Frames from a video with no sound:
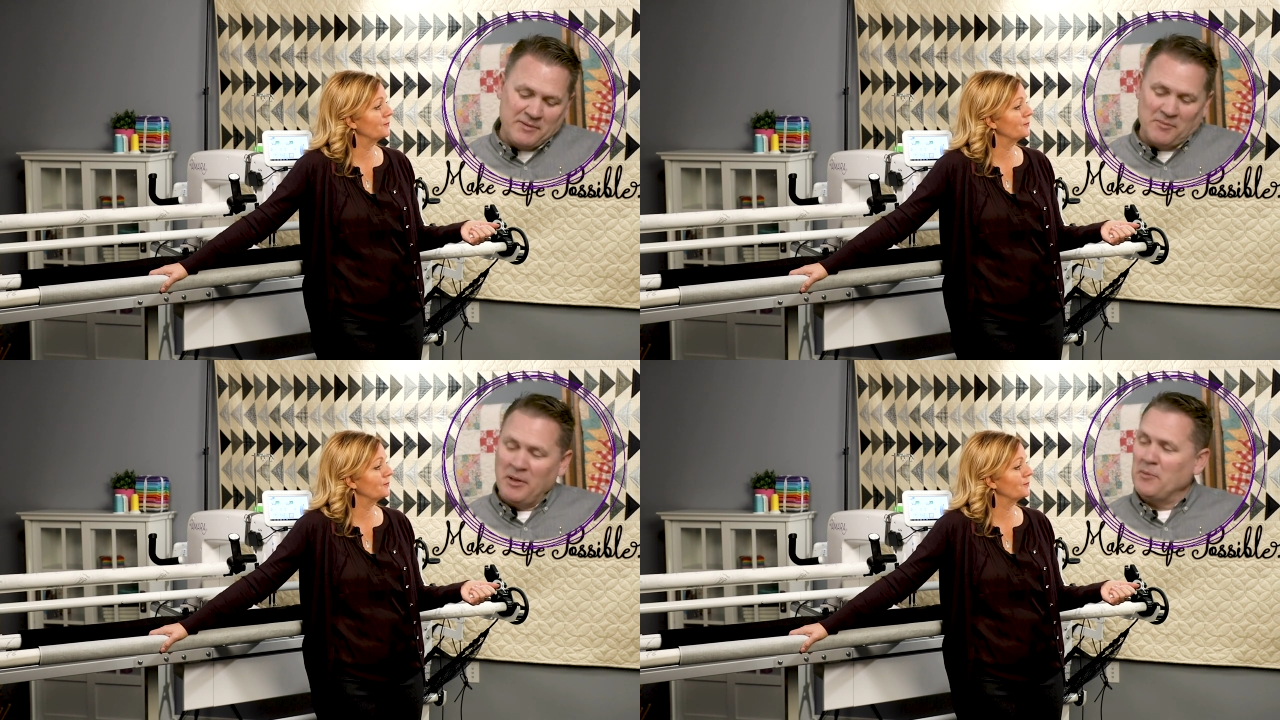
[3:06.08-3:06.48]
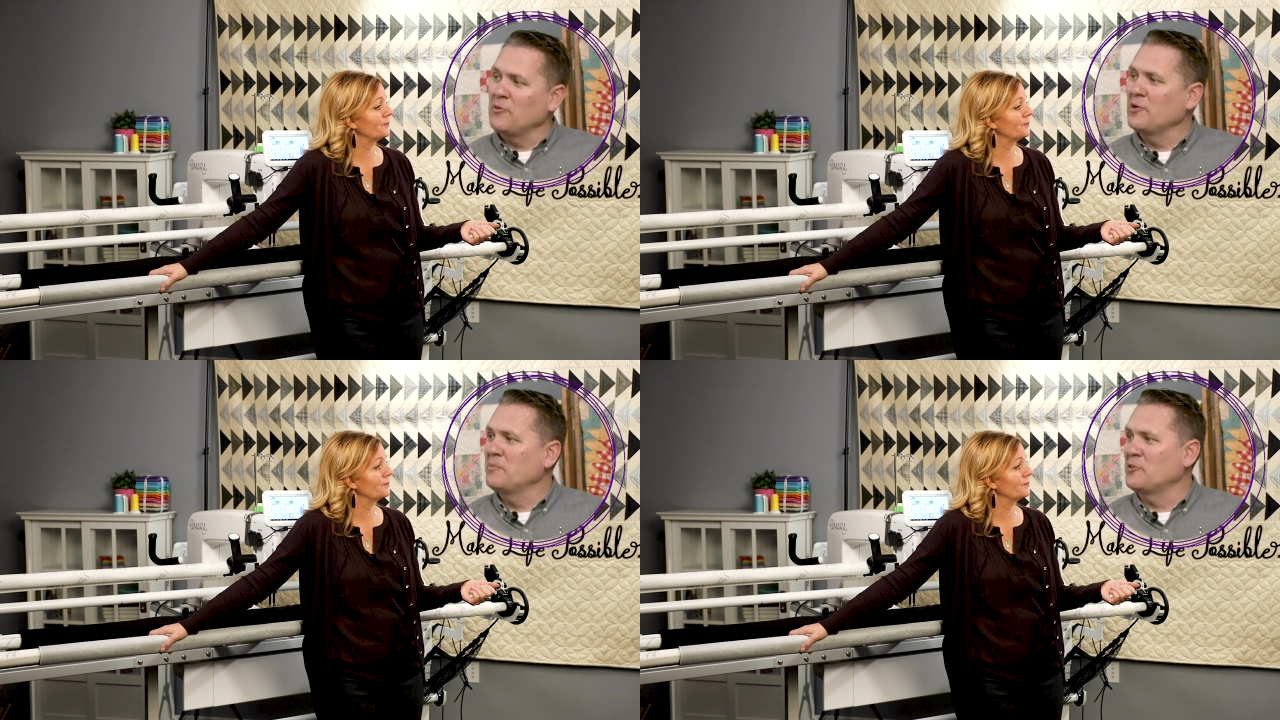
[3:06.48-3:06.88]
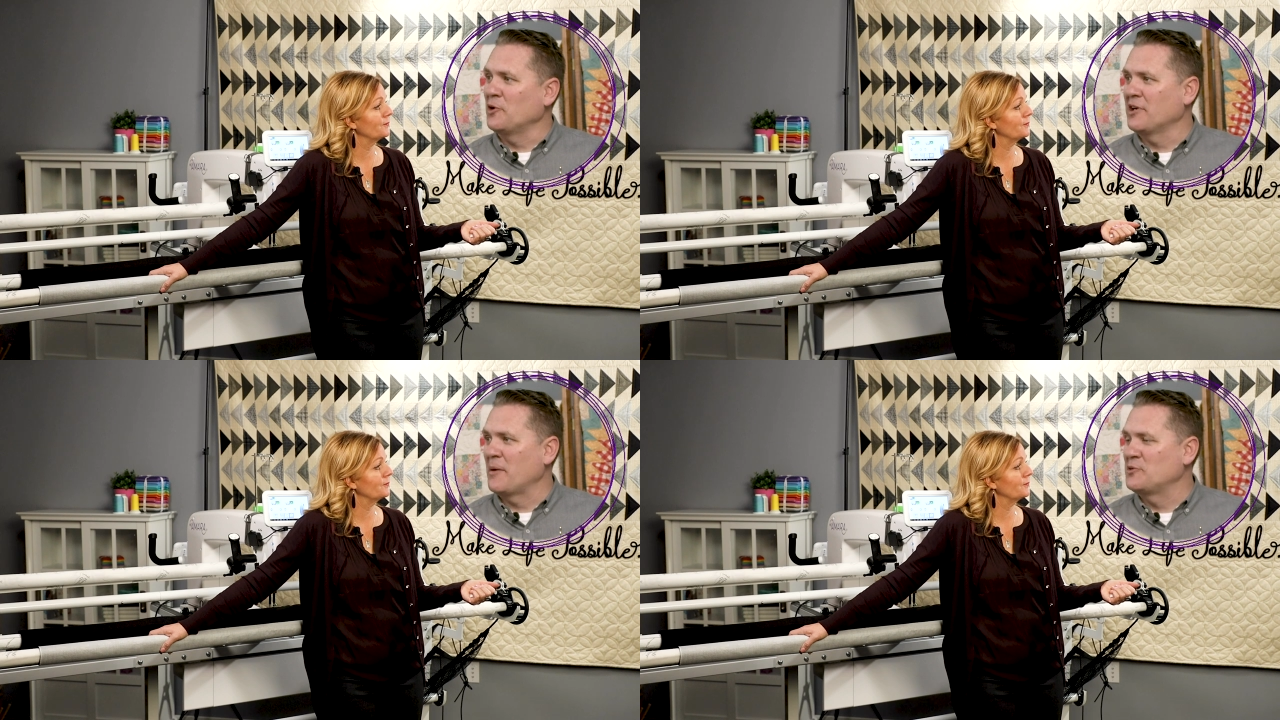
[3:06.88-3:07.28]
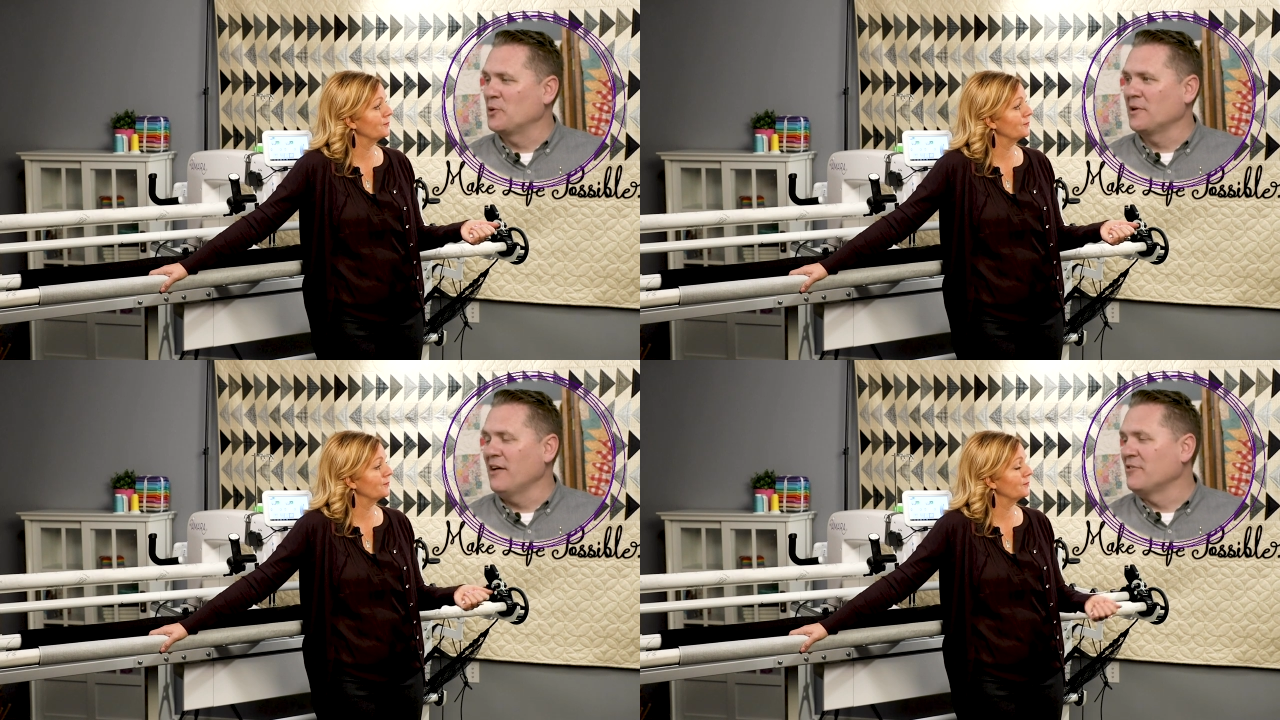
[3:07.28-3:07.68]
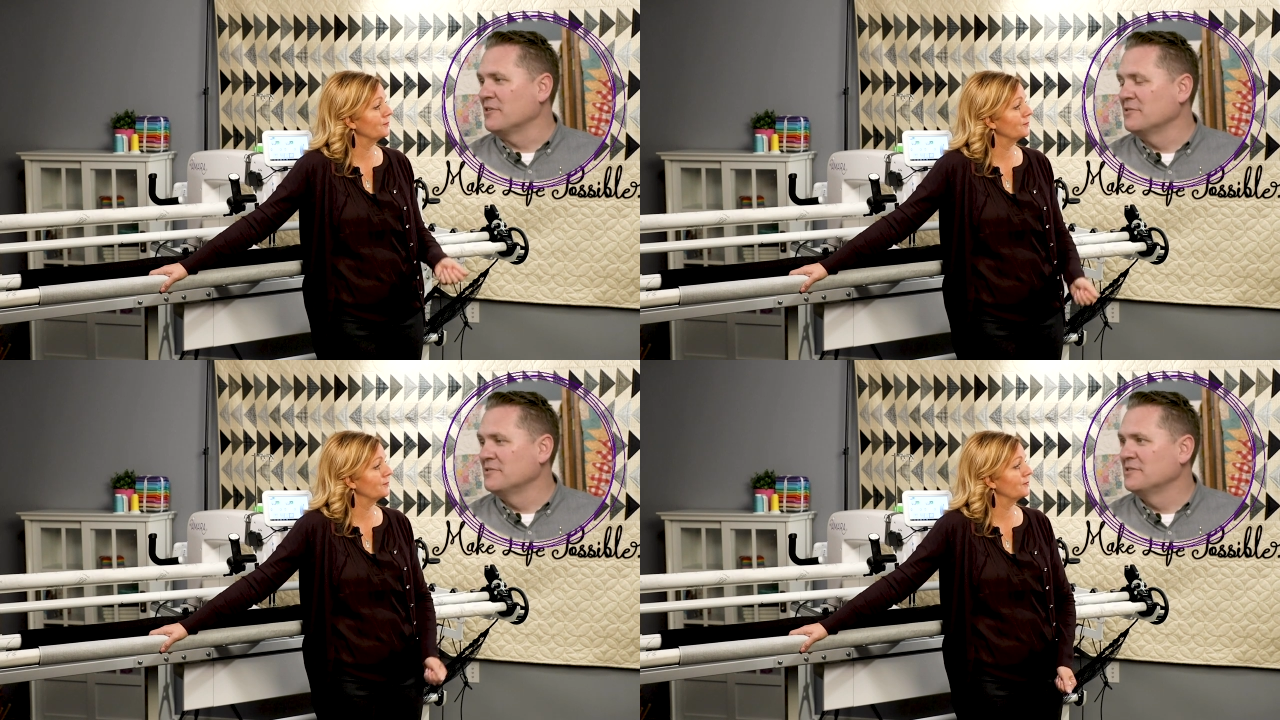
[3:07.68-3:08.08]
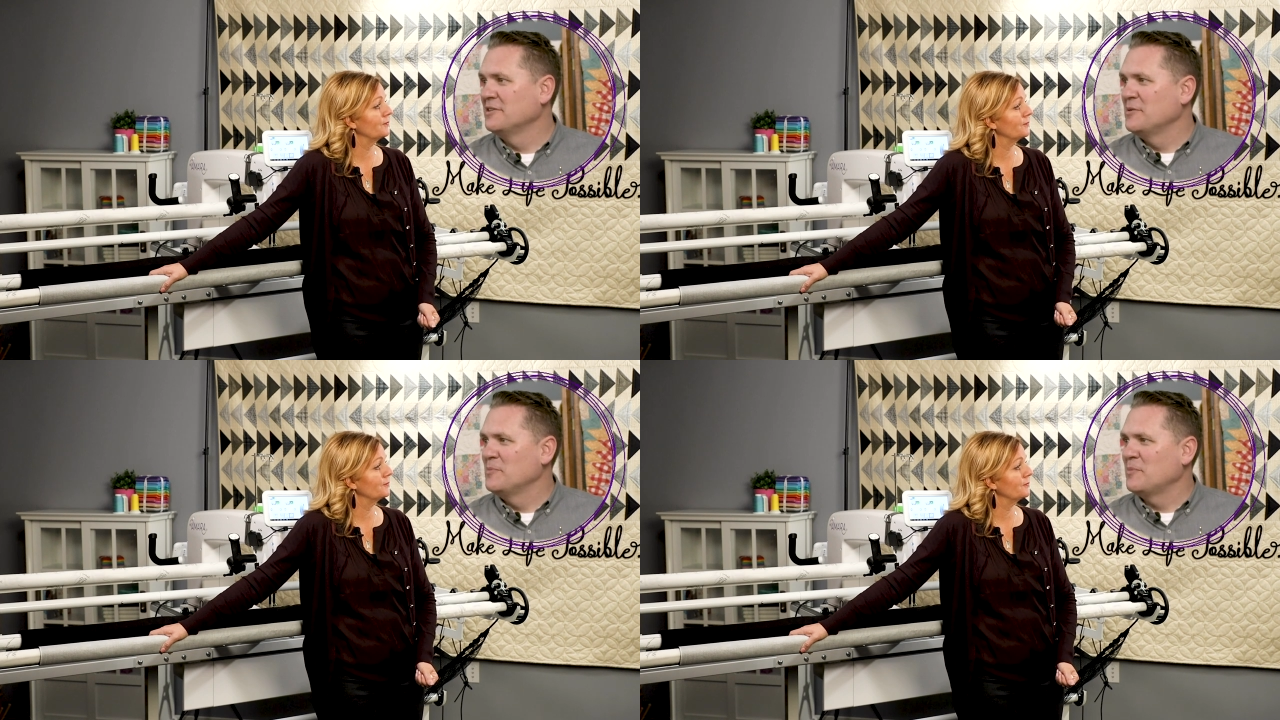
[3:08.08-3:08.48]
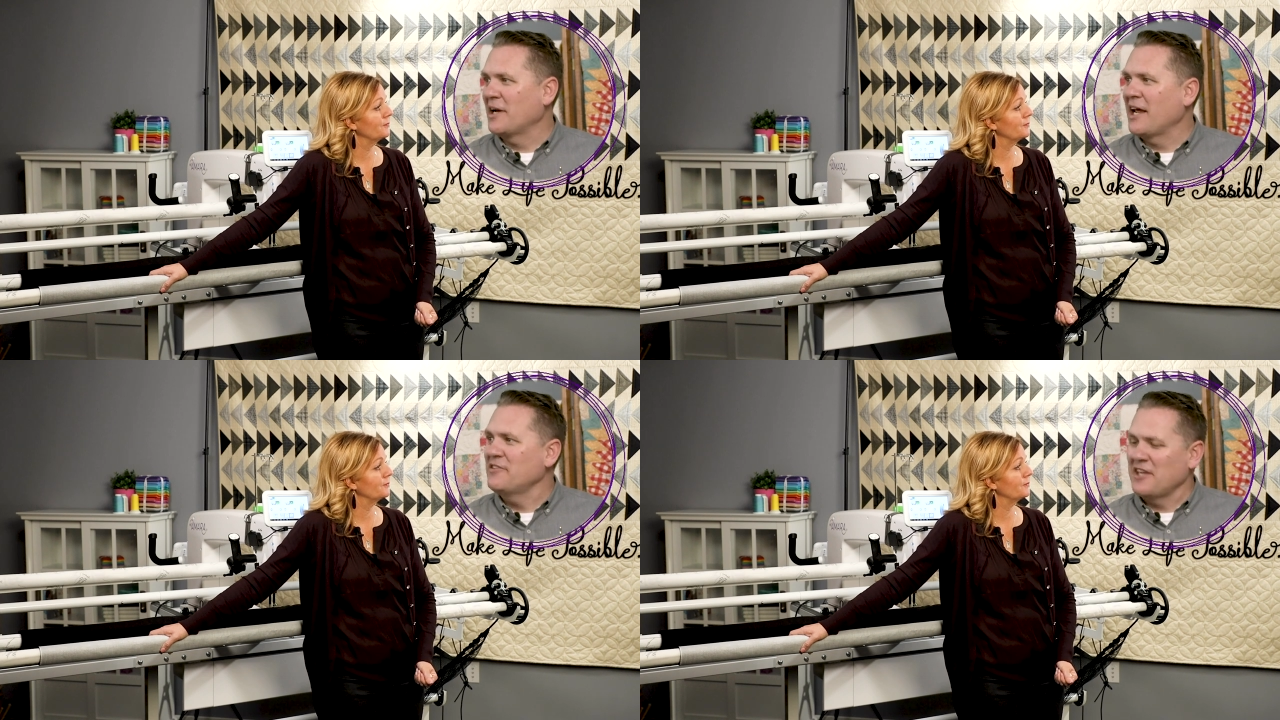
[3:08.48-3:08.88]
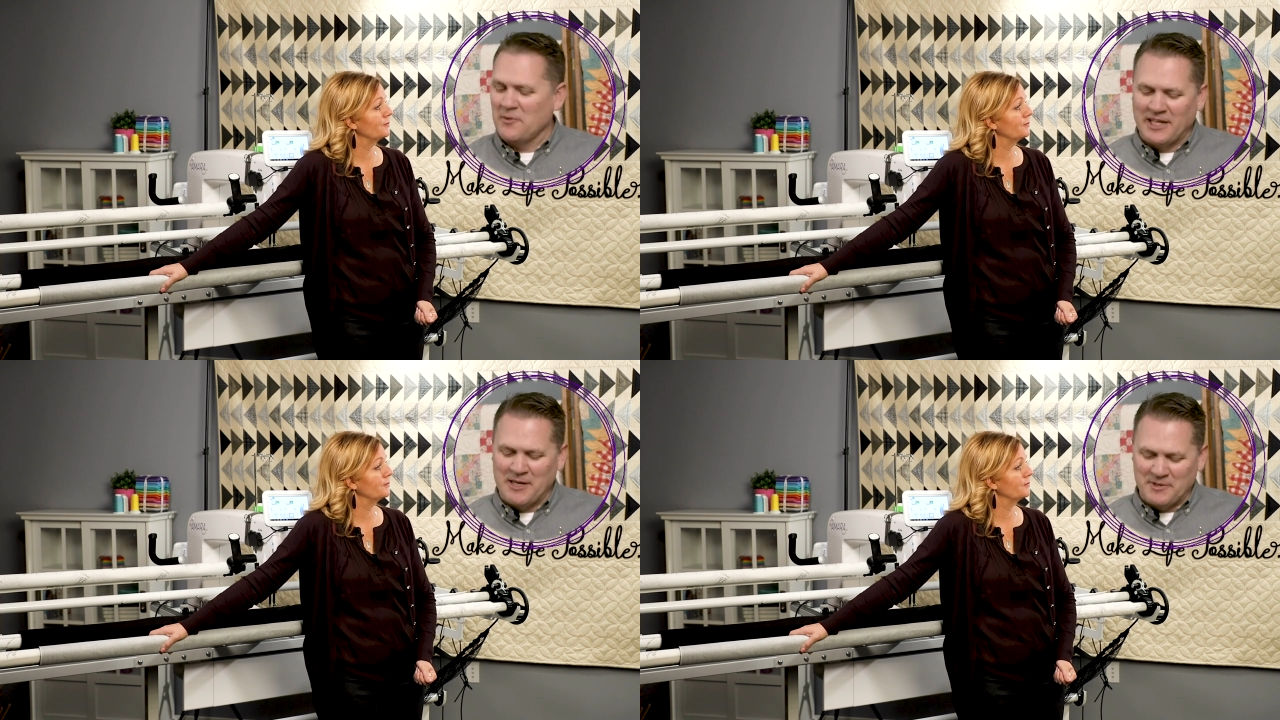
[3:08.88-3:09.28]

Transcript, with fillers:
Speaker 1: Some people turn it up to 11, but I'd say we